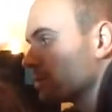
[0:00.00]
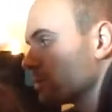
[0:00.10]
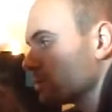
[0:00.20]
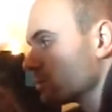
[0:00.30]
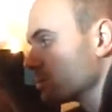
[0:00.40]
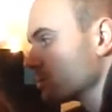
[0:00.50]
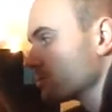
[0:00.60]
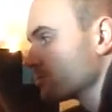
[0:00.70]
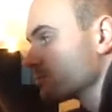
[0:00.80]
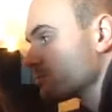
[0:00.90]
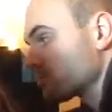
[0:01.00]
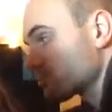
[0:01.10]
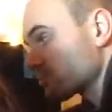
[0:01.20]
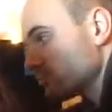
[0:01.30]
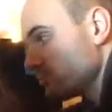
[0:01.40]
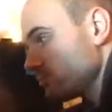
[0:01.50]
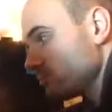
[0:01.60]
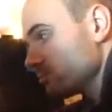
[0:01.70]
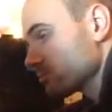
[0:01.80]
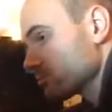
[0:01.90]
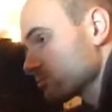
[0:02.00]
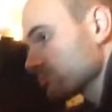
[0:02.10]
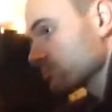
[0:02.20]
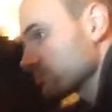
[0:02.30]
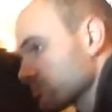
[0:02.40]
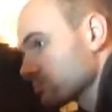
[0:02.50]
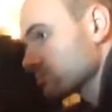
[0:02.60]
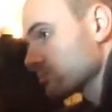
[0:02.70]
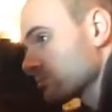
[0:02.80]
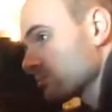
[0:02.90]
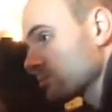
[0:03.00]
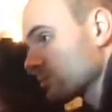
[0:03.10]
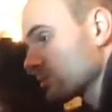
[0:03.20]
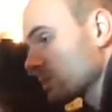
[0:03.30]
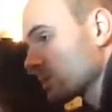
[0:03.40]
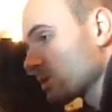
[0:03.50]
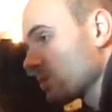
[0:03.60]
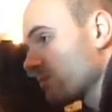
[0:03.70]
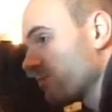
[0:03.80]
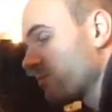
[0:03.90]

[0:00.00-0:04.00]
So 4 notes are going to have 1 beat. Well, it says.